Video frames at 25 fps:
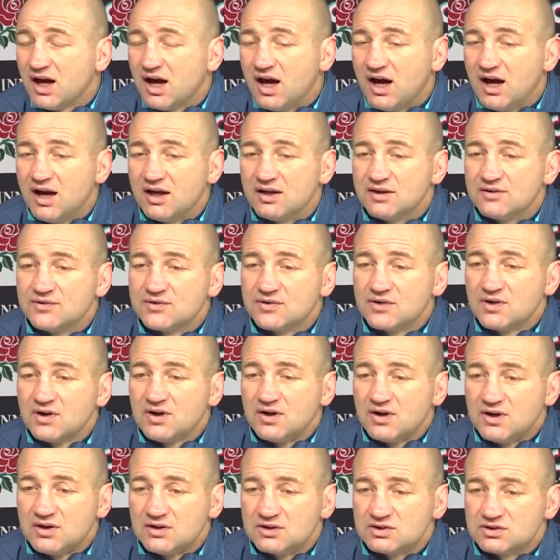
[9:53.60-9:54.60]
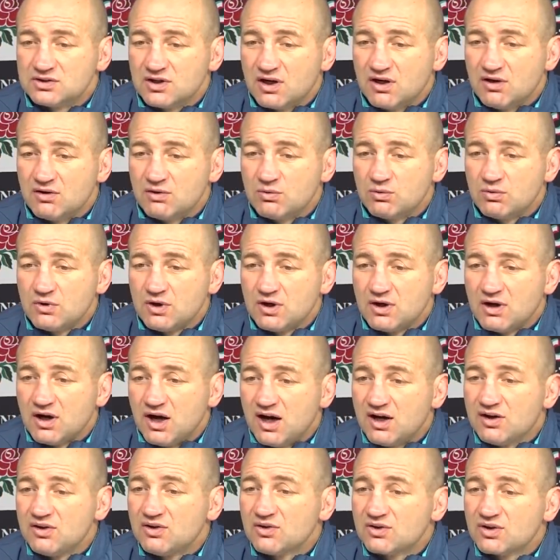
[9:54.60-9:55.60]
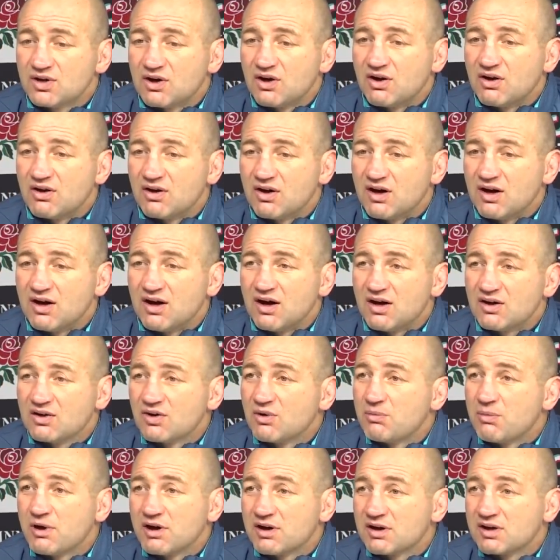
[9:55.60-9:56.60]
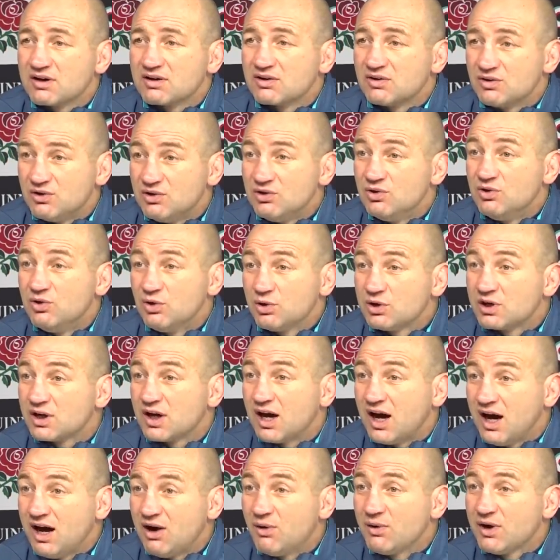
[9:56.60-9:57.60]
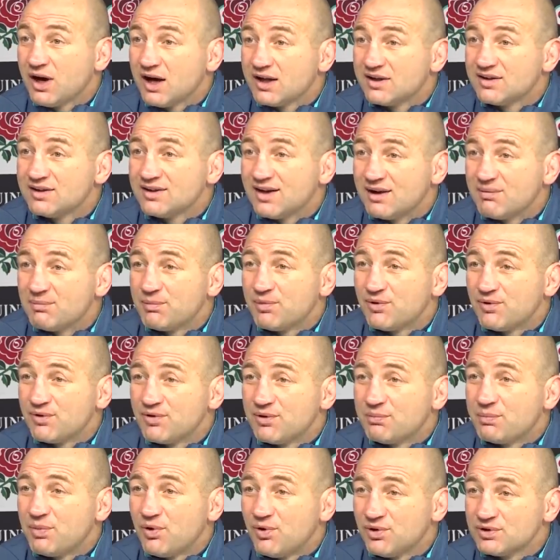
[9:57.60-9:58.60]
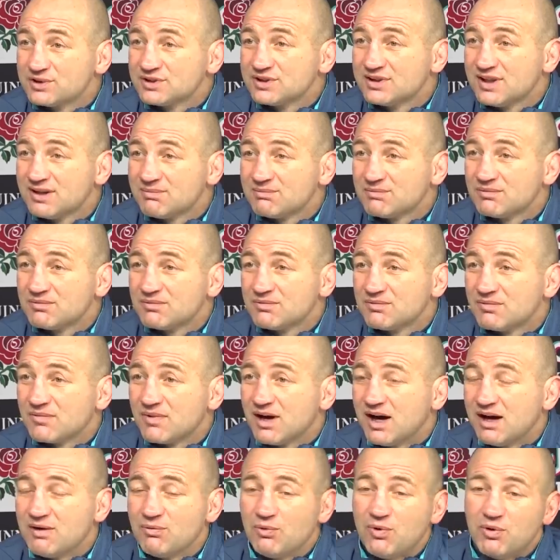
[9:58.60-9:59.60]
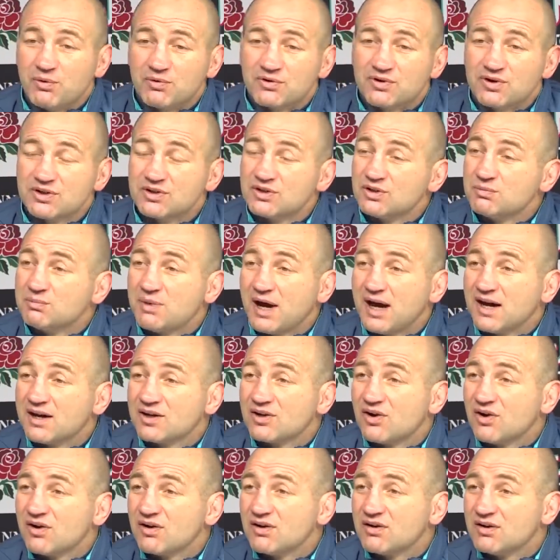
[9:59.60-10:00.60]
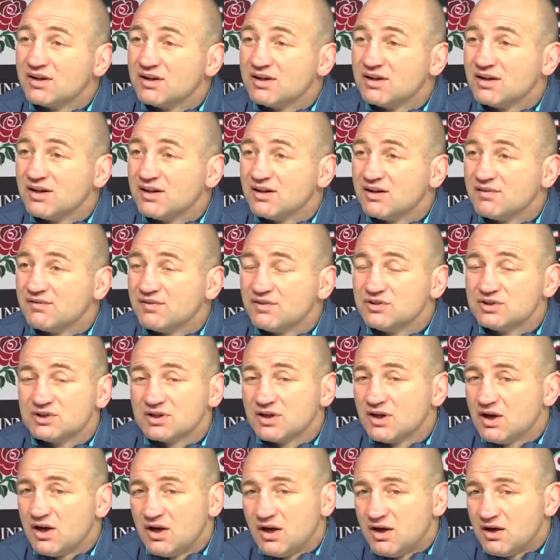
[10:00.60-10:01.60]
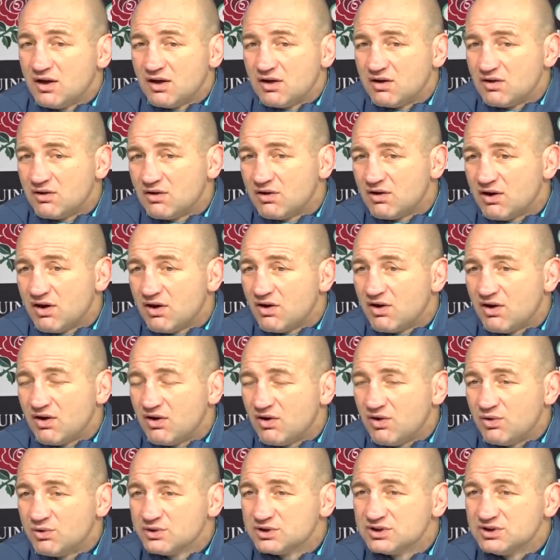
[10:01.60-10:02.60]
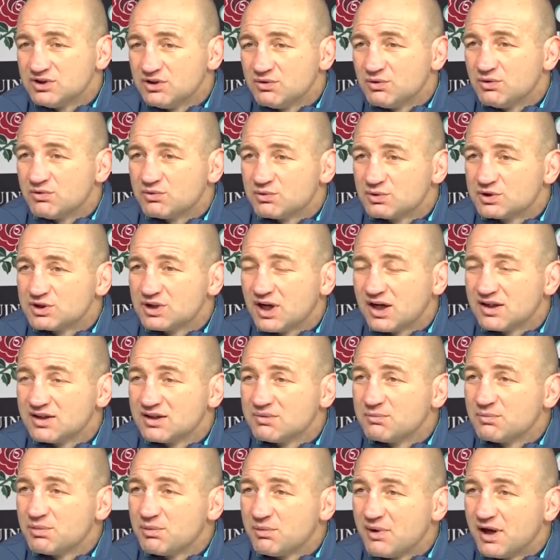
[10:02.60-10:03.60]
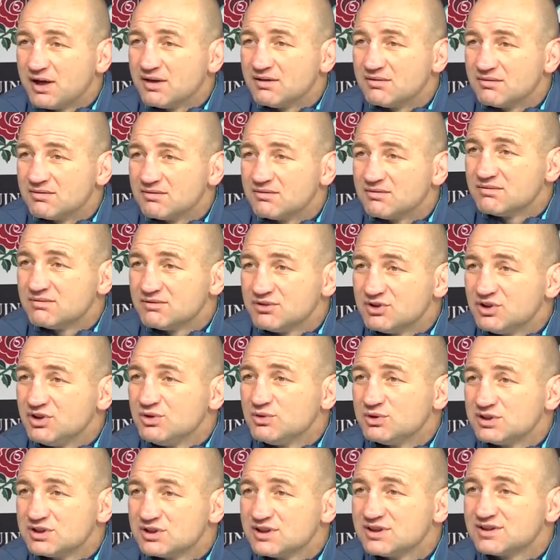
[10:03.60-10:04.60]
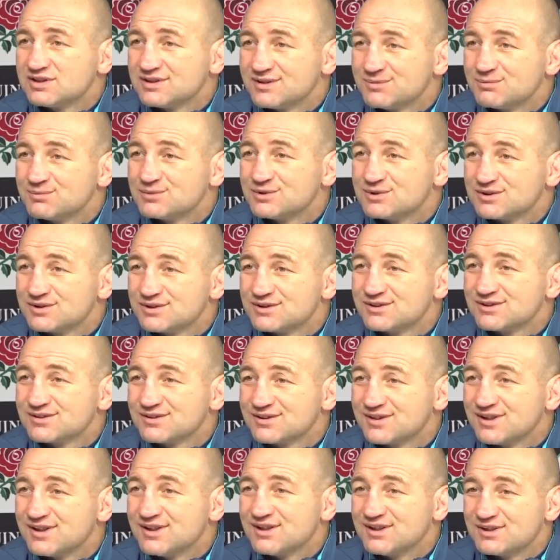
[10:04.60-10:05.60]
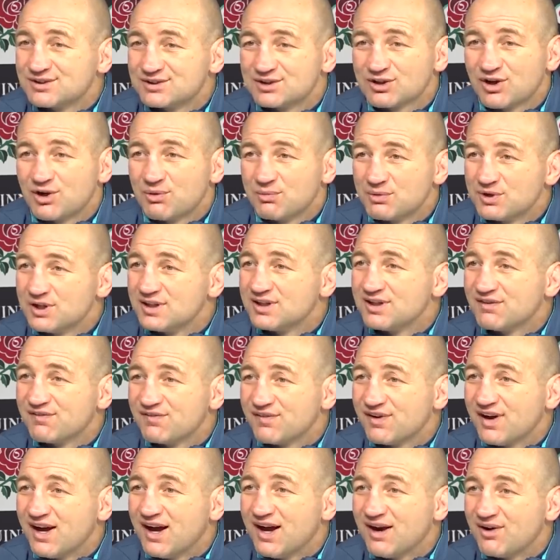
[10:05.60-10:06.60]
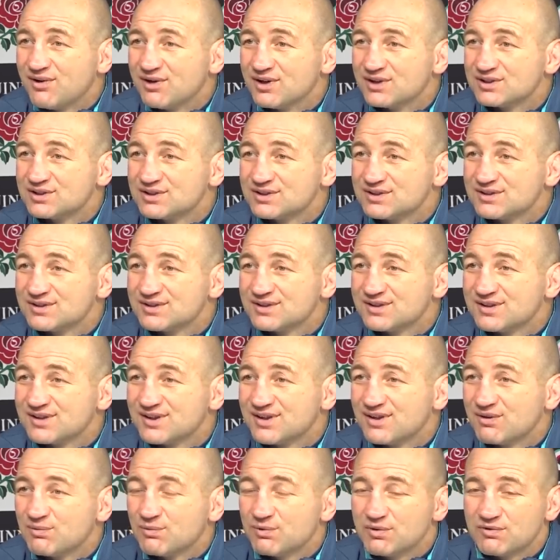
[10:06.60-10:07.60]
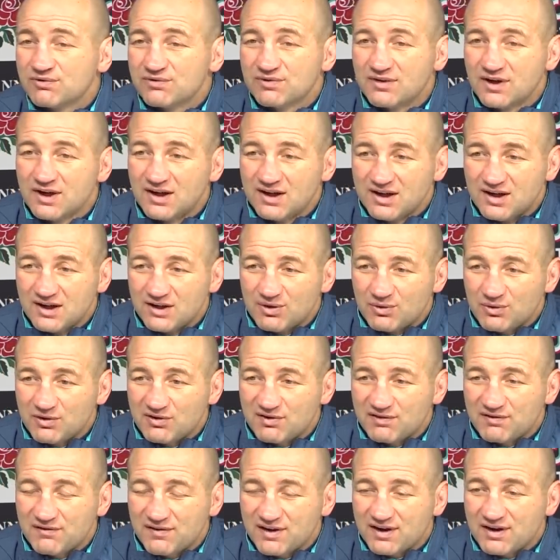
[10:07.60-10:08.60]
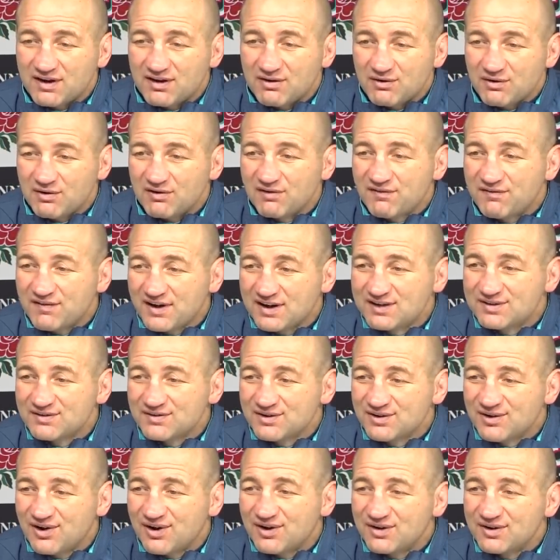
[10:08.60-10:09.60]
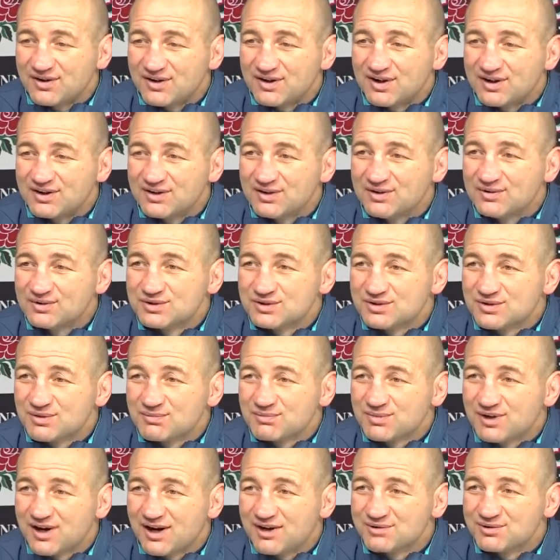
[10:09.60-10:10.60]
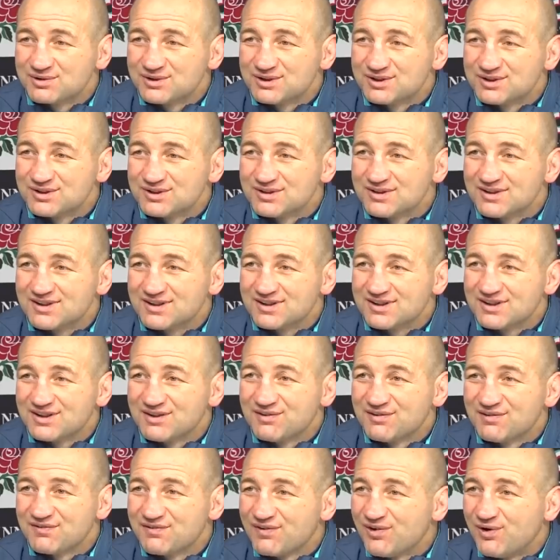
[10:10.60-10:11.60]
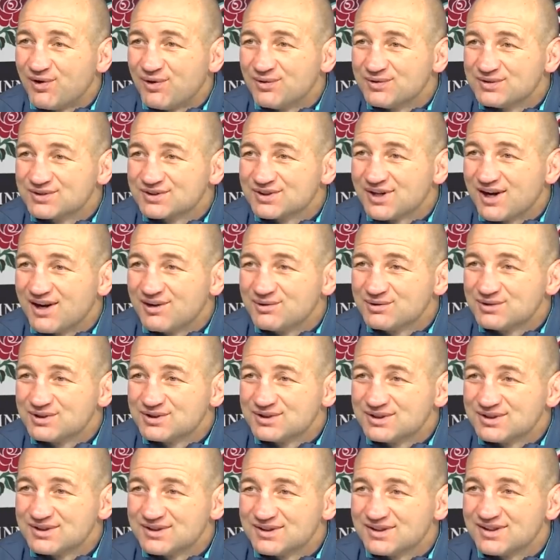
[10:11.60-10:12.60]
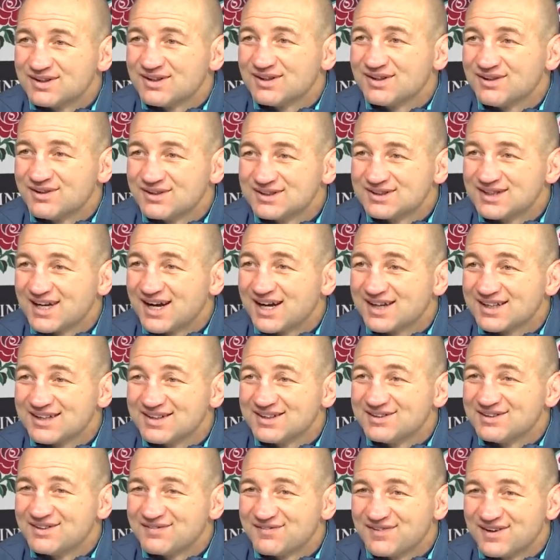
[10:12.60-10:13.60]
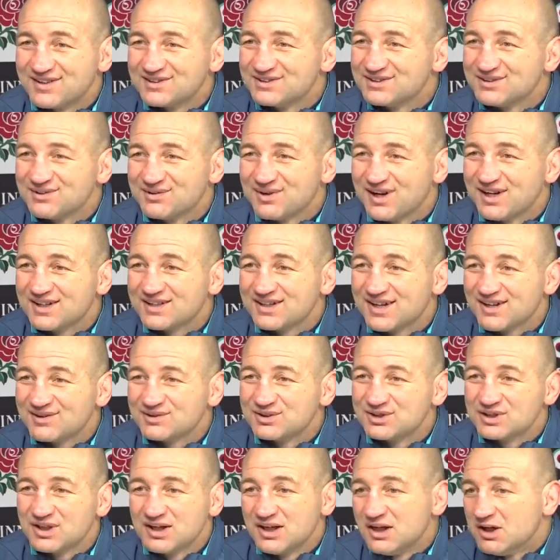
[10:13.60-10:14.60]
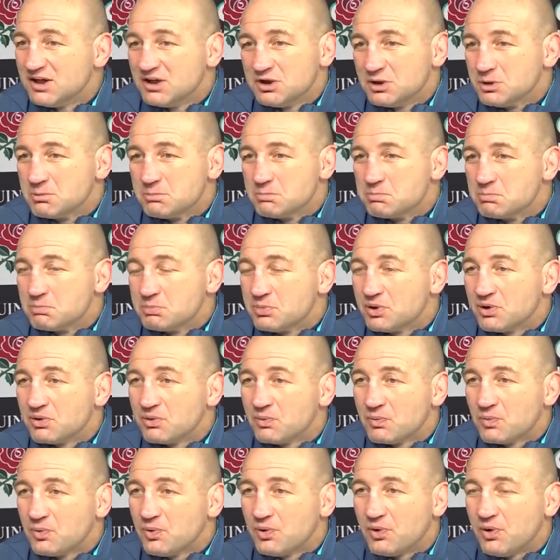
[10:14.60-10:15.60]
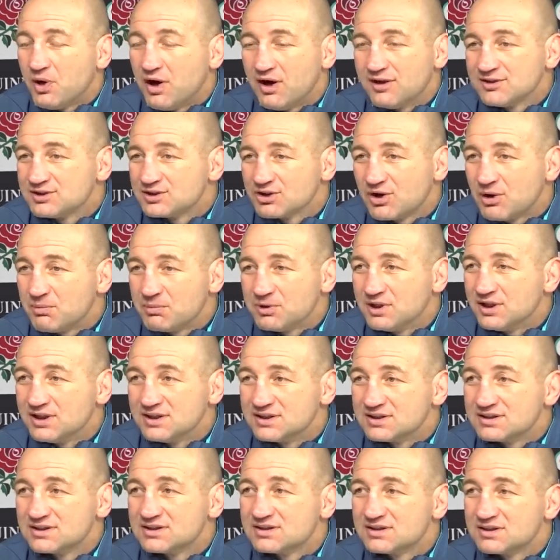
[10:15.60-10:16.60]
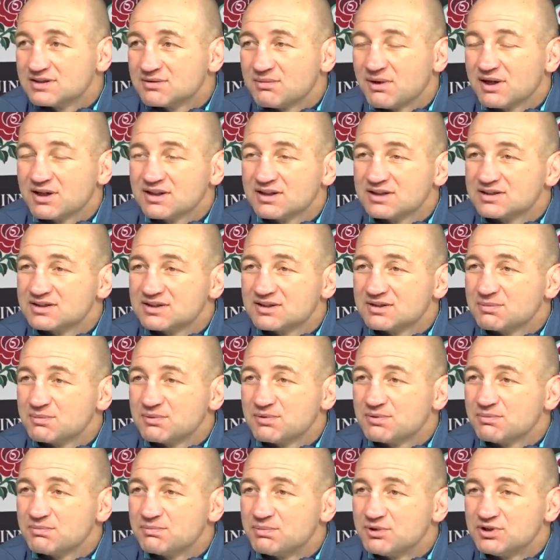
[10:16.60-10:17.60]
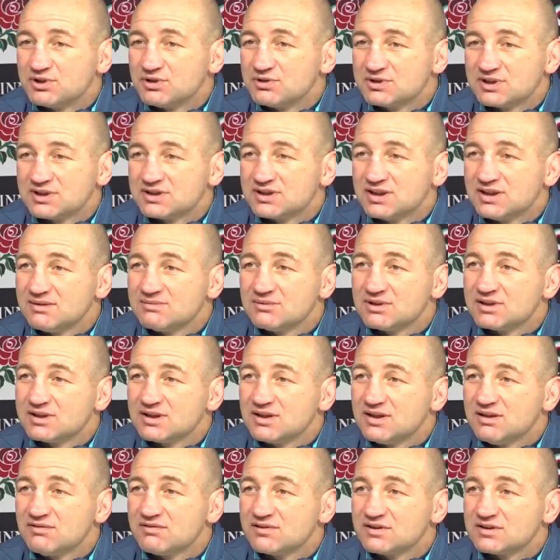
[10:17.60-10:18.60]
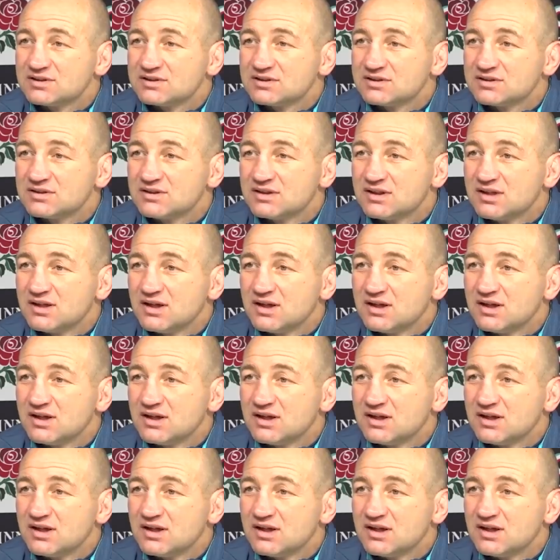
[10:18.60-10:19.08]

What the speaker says: And so I'll go back and look at how we handed the ball to them and what we're going to do better going in the future. Always knew we're trying to implement new systems in so many different areas. You know, we've effectively got a new scrum coach, new forwards coach, new attack, new defence, new head coach. But what our job is to produce a team that delivers.